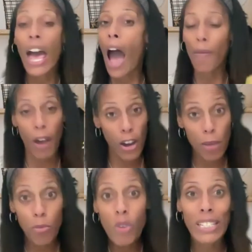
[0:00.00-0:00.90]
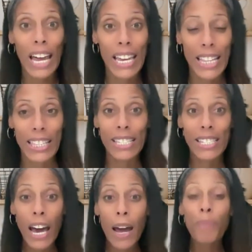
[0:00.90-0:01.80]
I'm not going to move until I get this
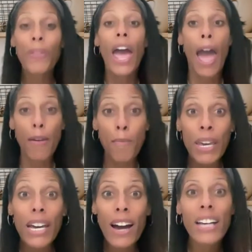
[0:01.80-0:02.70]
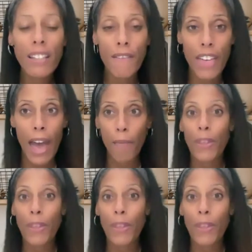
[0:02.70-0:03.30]
done. And because of that,